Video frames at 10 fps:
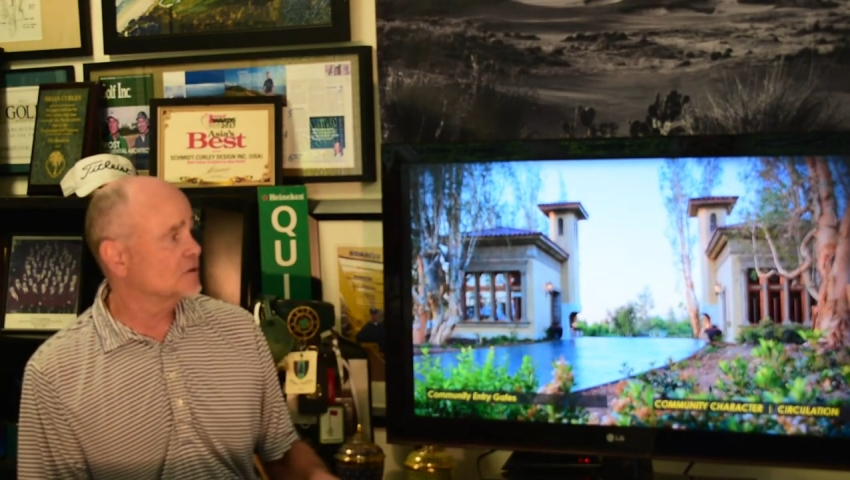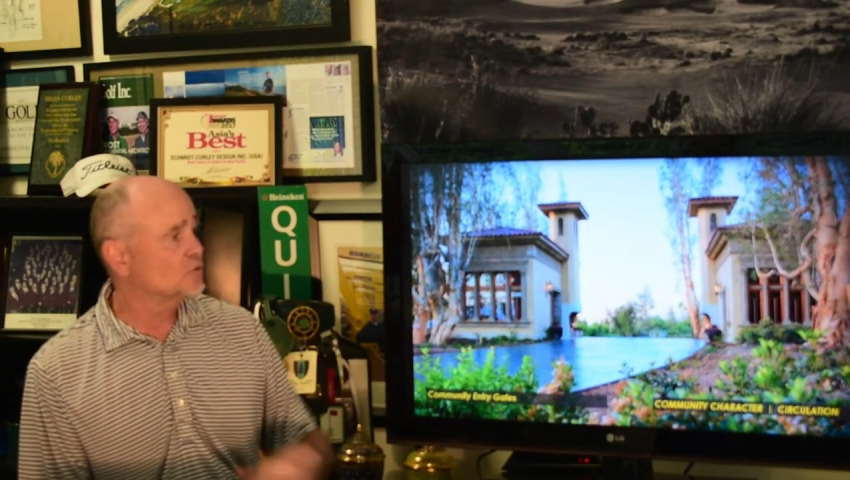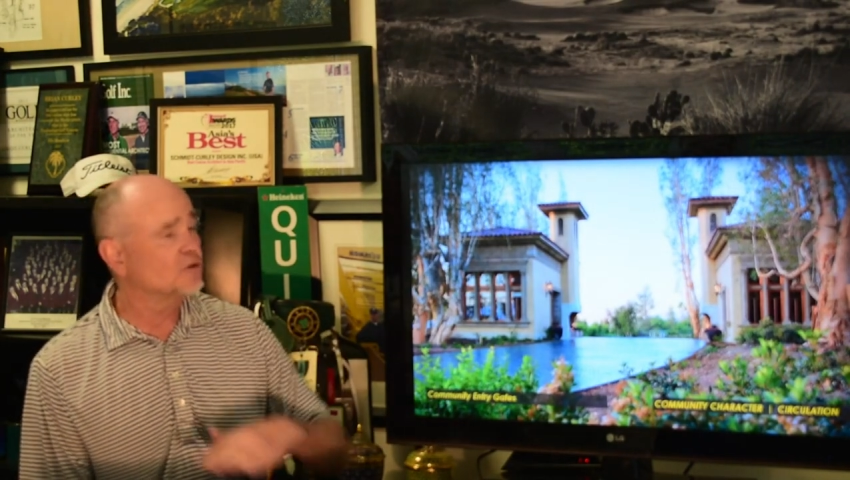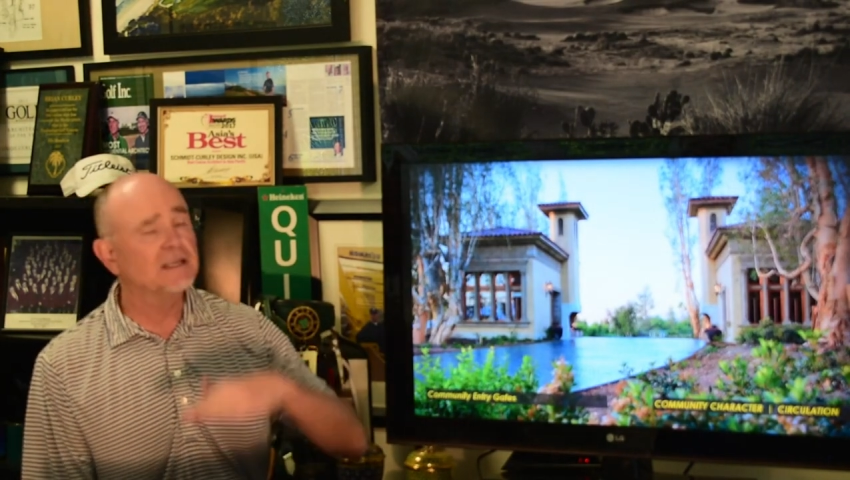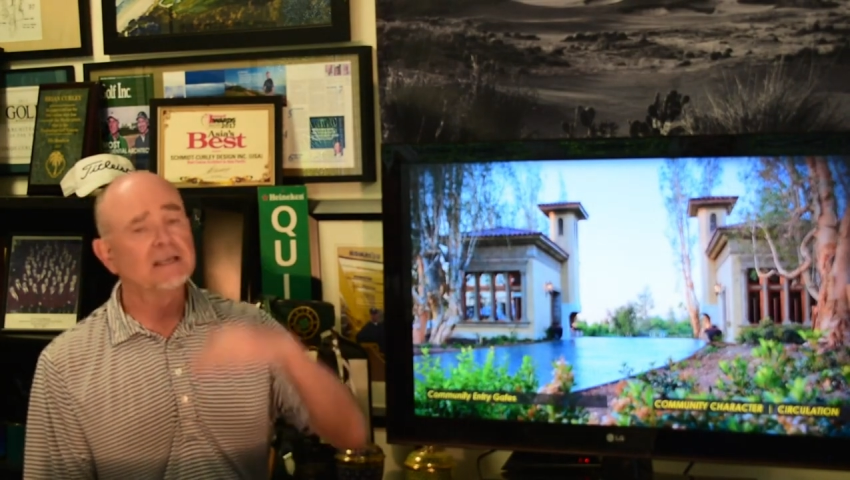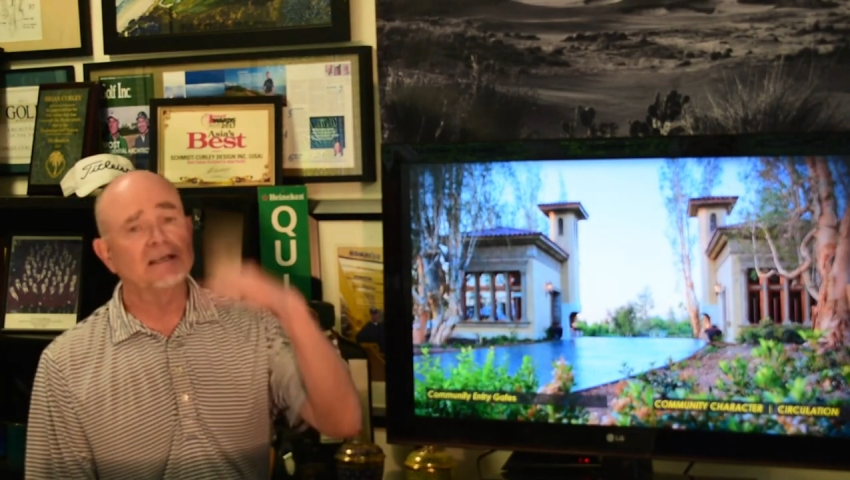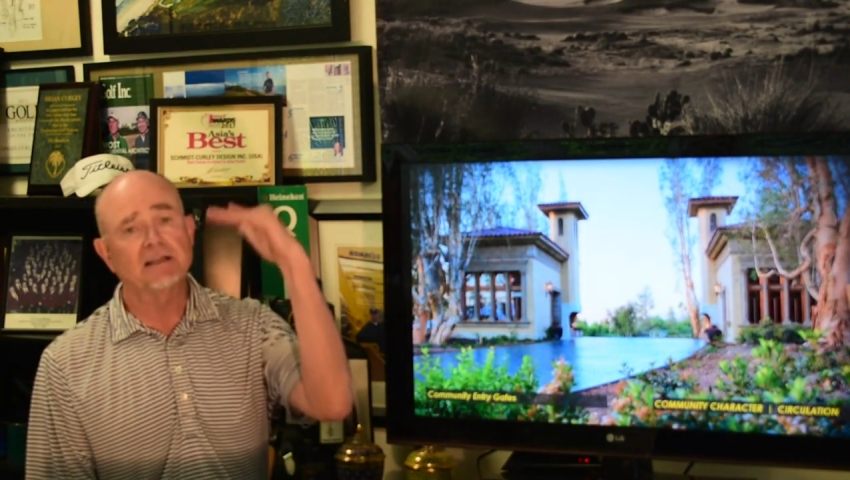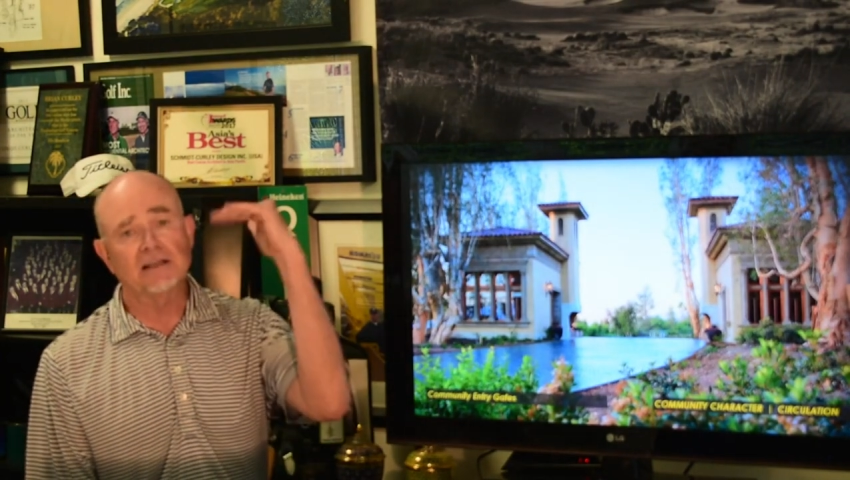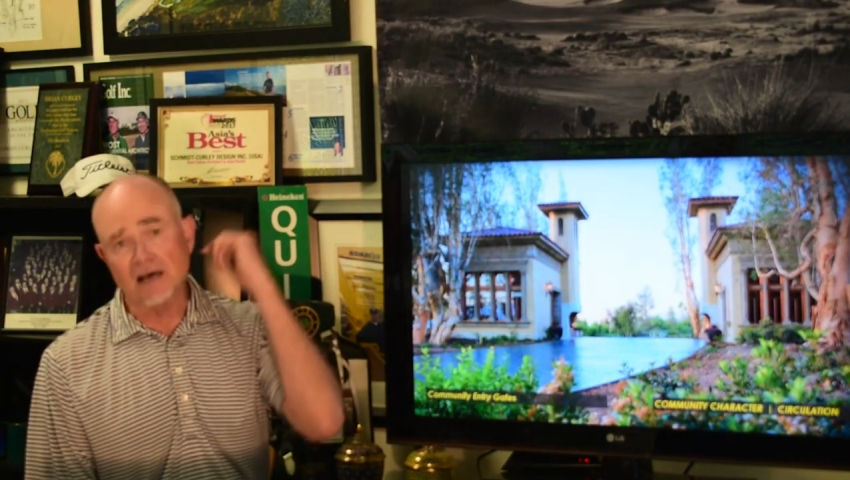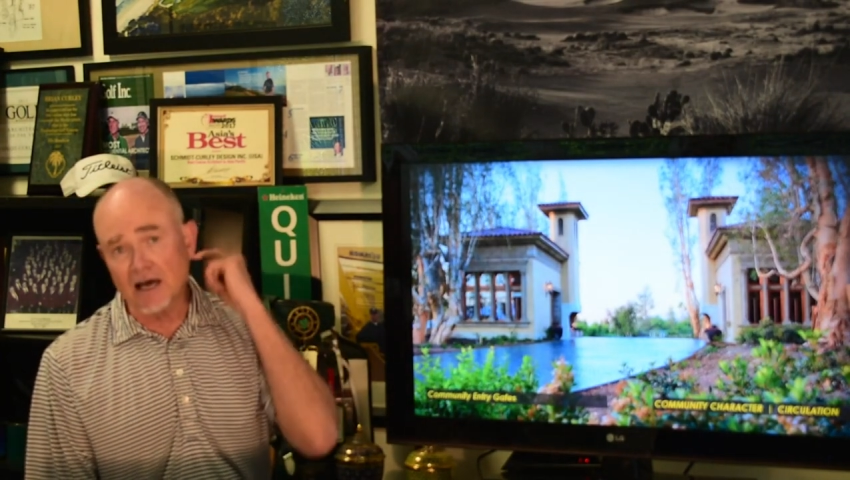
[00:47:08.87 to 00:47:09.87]
a
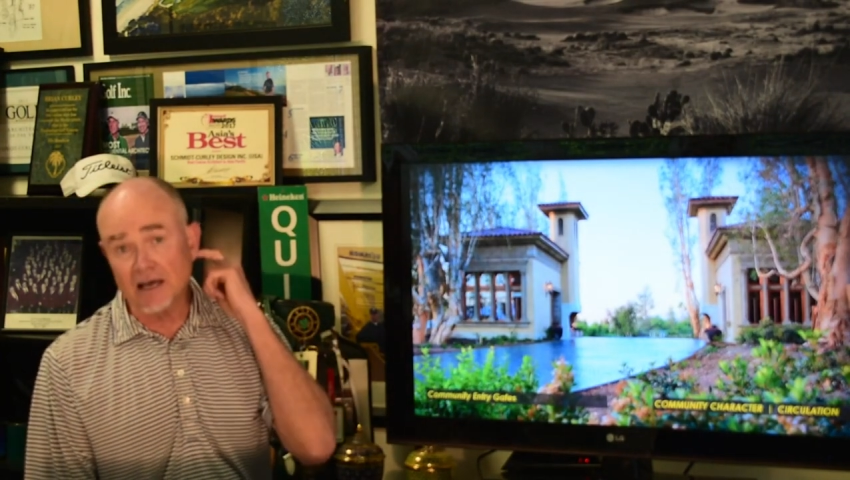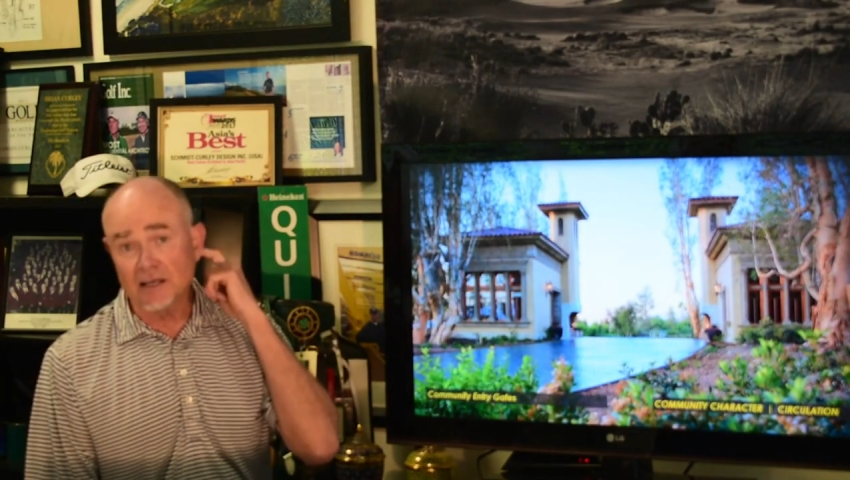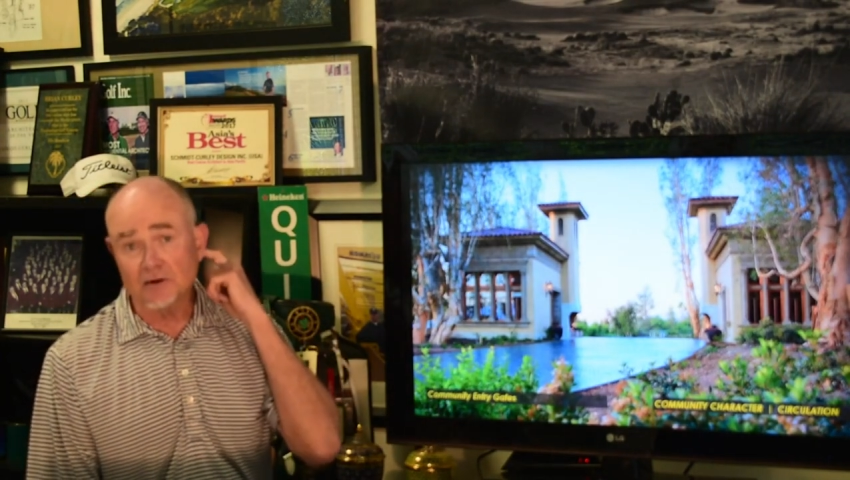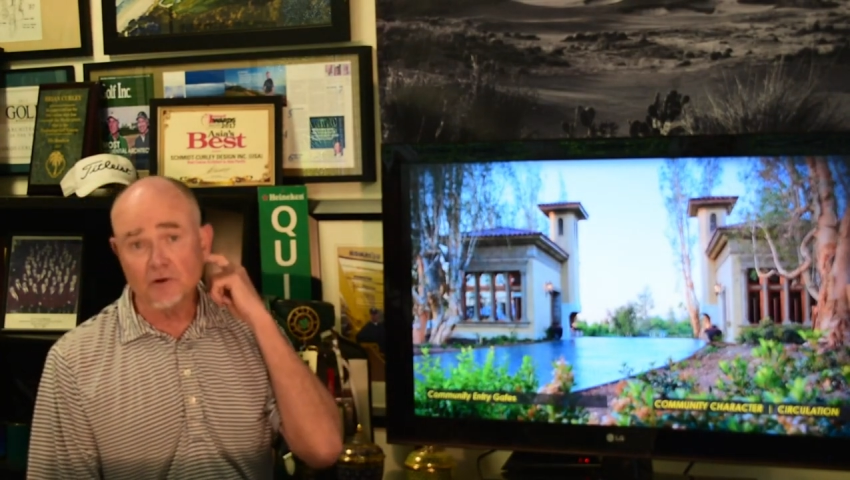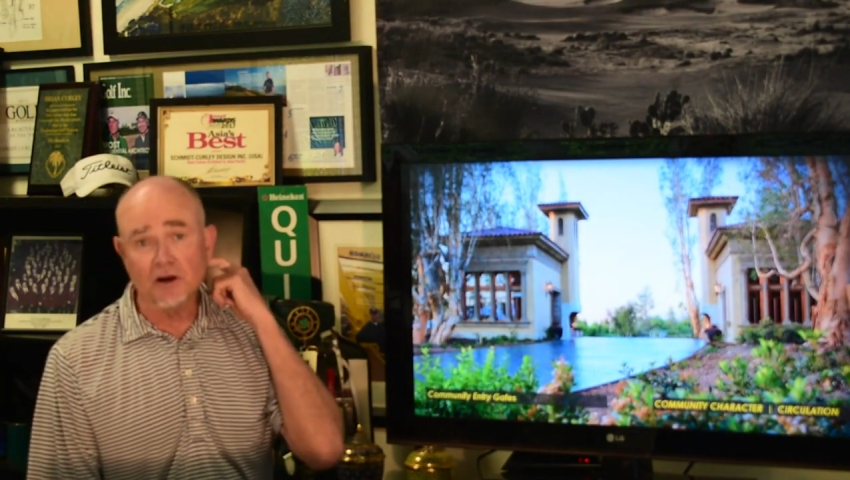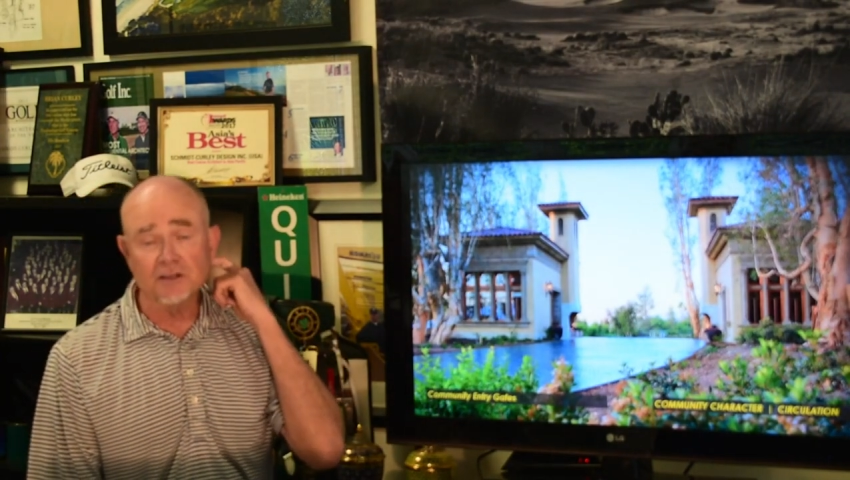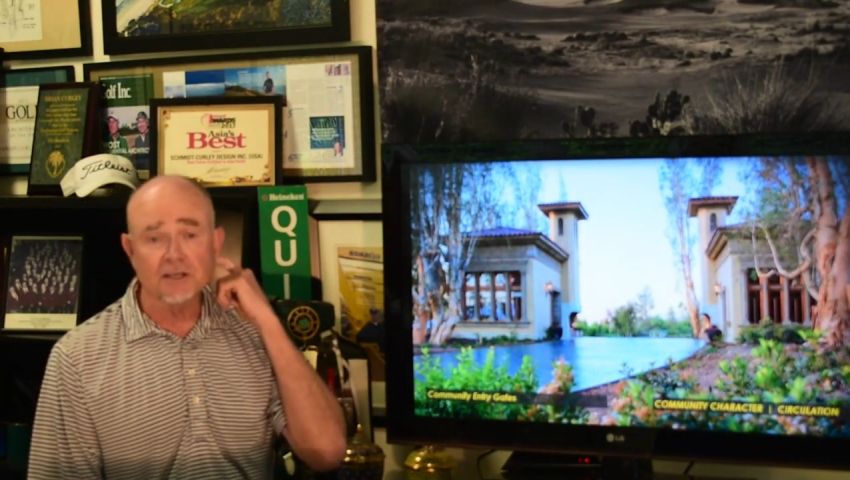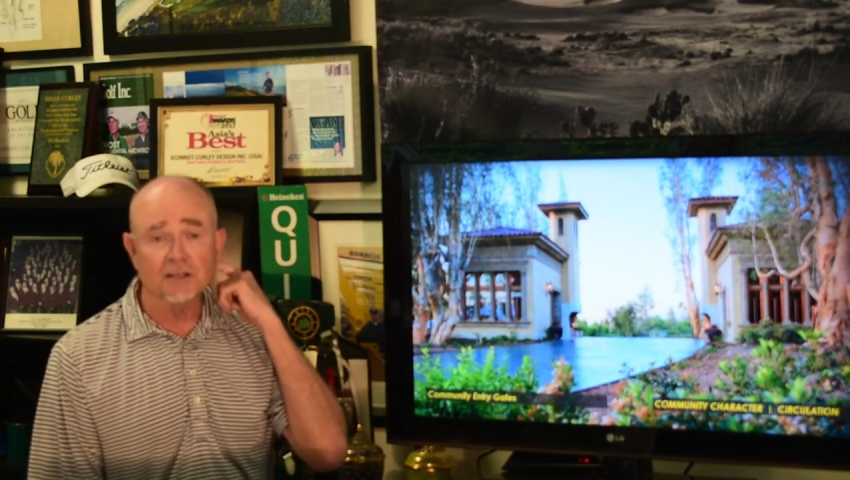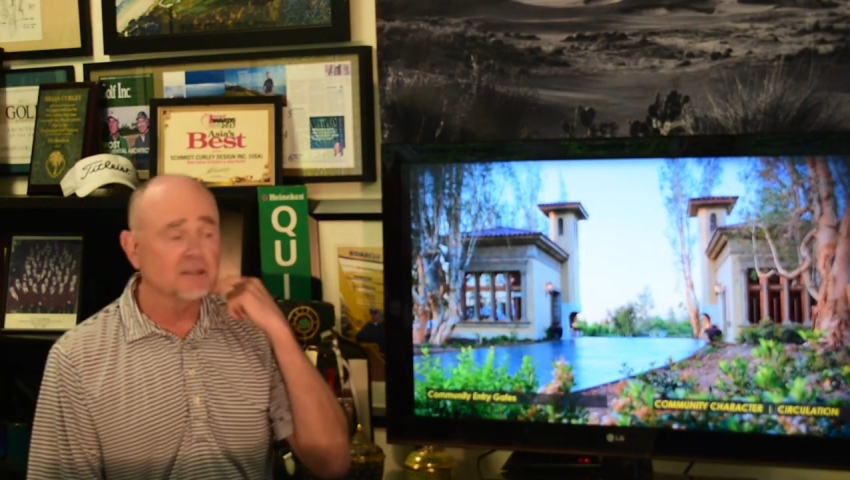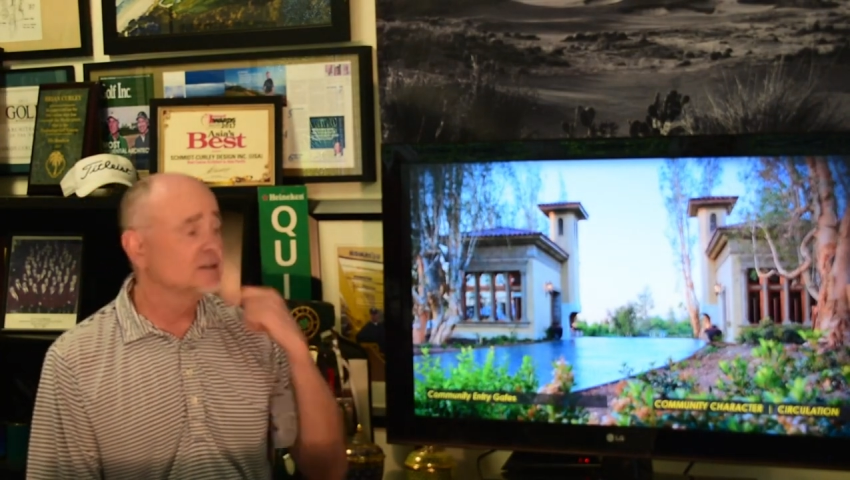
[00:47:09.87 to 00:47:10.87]
really high-end project